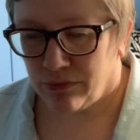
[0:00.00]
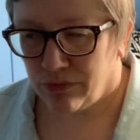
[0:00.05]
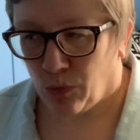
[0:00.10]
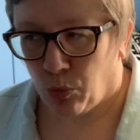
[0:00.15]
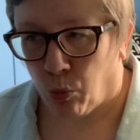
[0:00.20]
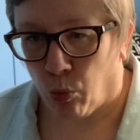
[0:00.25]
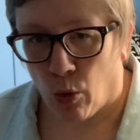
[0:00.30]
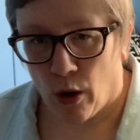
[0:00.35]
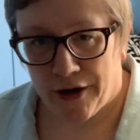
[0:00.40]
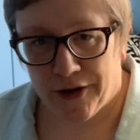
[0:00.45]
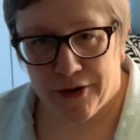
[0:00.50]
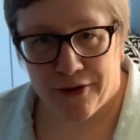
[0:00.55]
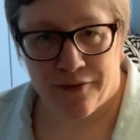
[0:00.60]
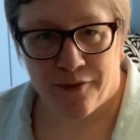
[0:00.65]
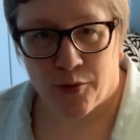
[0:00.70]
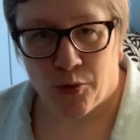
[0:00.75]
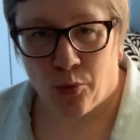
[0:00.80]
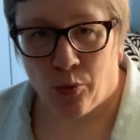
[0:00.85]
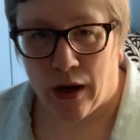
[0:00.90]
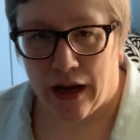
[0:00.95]

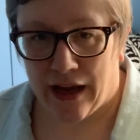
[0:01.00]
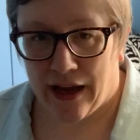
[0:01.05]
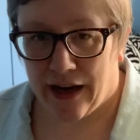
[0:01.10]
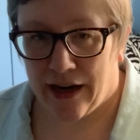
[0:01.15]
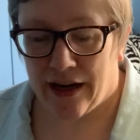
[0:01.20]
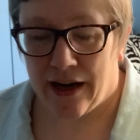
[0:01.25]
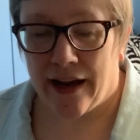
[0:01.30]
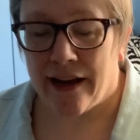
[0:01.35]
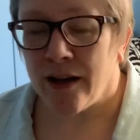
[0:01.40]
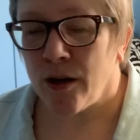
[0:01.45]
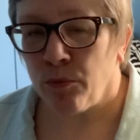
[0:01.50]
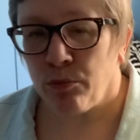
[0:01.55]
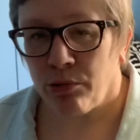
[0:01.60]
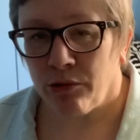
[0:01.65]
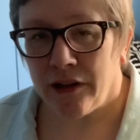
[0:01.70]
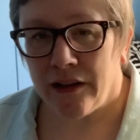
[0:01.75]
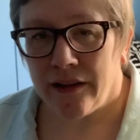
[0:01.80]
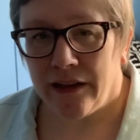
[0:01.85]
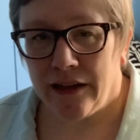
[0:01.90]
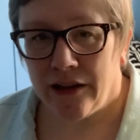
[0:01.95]
wonderful way, and I
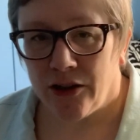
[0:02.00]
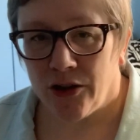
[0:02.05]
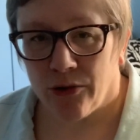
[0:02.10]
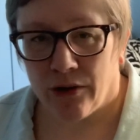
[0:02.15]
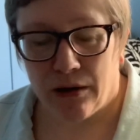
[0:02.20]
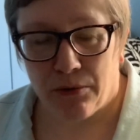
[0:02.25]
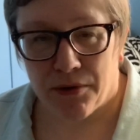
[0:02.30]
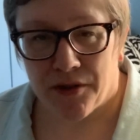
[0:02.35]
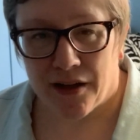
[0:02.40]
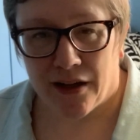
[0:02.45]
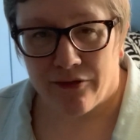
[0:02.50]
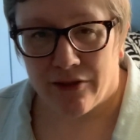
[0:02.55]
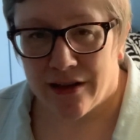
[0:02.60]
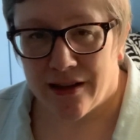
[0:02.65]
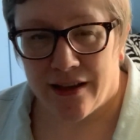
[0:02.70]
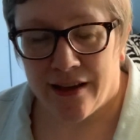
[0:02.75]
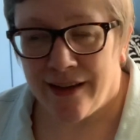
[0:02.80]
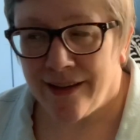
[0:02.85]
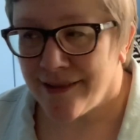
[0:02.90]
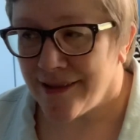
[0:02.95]
completely agree with
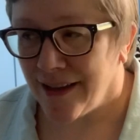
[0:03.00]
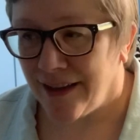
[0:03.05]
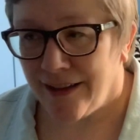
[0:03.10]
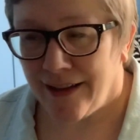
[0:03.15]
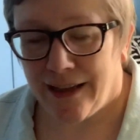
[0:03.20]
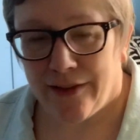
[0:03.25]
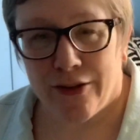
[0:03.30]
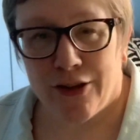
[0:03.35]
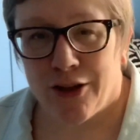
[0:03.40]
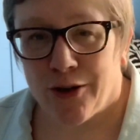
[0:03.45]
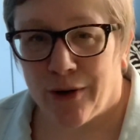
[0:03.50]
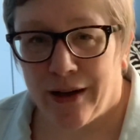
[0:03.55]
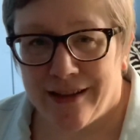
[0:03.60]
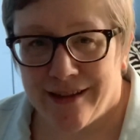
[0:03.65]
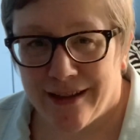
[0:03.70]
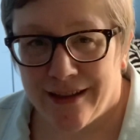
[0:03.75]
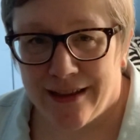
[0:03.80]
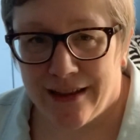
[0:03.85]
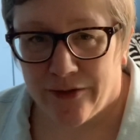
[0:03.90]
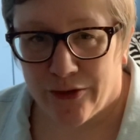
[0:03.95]
everything he said, even though I
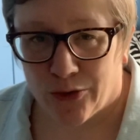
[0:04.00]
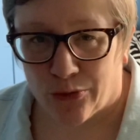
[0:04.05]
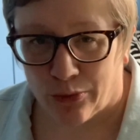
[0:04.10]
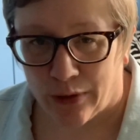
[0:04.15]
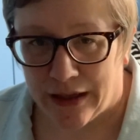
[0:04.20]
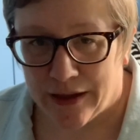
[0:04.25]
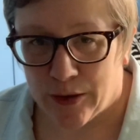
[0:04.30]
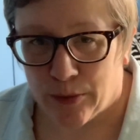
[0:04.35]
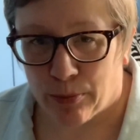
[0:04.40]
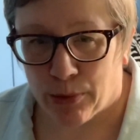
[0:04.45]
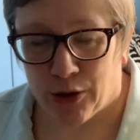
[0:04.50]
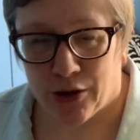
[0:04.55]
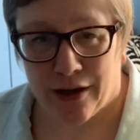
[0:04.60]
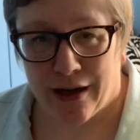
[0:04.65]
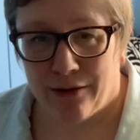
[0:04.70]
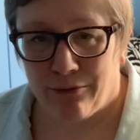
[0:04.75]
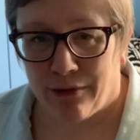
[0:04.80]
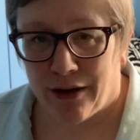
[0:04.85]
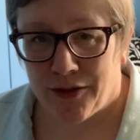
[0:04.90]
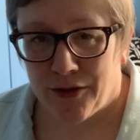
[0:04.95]
didn't even read the book.
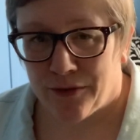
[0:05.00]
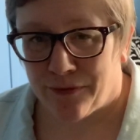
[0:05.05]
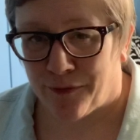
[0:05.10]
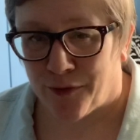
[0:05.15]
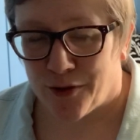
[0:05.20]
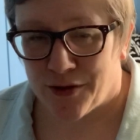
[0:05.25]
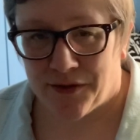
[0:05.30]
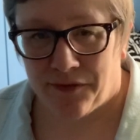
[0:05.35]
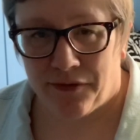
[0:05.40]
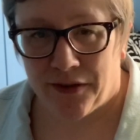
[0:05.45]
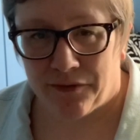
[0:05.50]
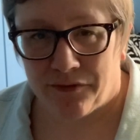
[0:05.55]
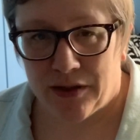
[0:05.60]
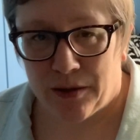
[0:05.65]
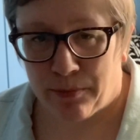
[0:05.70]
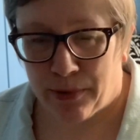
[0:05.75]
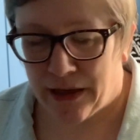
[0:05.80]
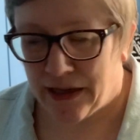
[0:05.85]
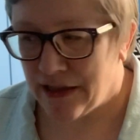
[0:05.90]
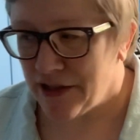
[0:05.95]
I read the first 50
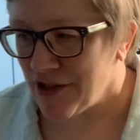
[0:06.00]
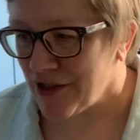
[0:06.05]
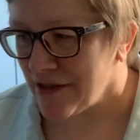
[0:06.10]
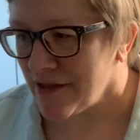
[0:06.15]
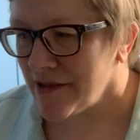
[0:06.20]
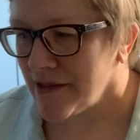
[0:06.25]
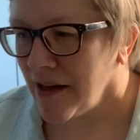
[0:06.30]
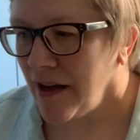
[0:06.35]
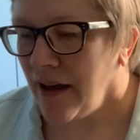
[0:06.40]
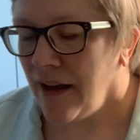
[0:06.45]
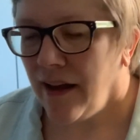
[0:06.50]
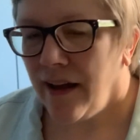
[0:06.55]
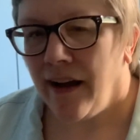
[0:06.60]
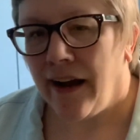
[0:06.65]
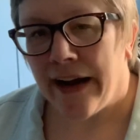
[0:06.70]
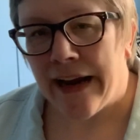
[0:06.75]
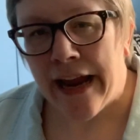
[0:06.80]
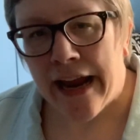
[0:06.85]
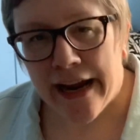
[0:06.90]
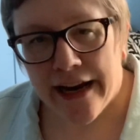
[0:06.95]
pages.
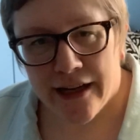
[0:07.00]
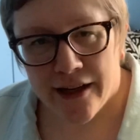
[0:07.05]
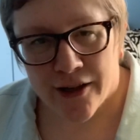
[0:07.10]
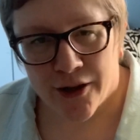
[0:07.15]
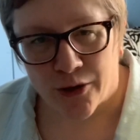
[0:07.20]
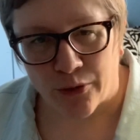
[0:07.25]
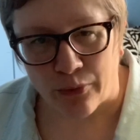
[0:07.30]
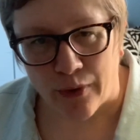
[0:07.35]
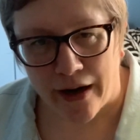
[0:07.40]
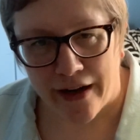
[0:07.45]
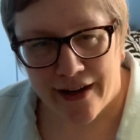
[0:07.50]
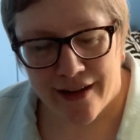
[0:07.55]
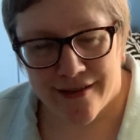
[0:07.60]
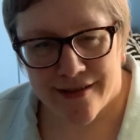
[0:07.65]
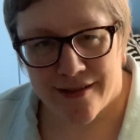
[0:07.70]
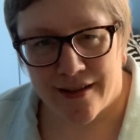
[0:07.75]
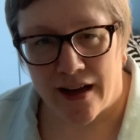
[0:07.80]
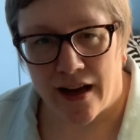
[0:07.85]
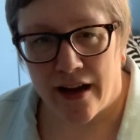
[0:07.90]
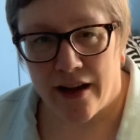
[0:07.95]
I hated her writing
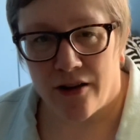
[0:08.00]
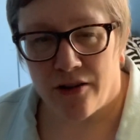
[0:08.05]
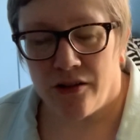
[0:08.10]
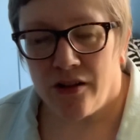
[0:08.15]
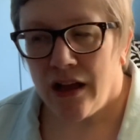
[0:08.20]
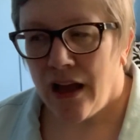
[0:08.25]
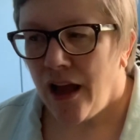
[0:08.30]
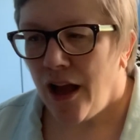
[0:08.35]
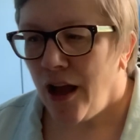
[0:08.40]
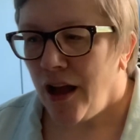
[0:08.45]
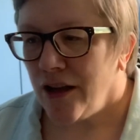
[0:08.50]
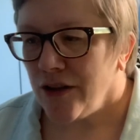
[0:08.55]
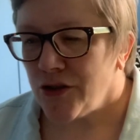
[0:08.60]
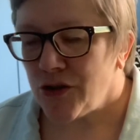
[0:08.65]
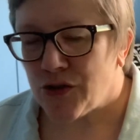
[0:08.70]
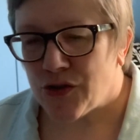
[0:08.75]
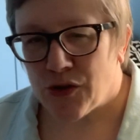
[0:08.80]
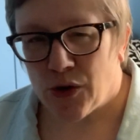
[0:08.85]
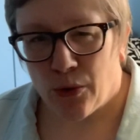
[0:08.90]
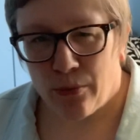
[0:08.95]
style.
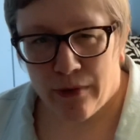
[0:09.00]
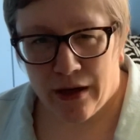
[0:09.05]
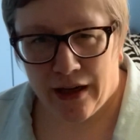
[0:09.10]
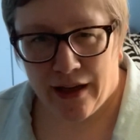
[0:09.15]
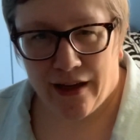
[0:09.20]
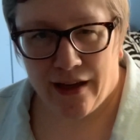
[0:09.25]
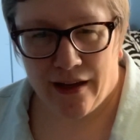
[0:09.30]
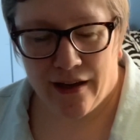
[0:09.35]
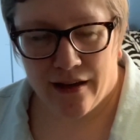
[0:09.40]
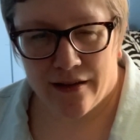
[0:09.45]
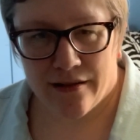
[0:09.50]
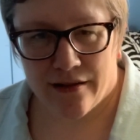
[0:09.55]
So many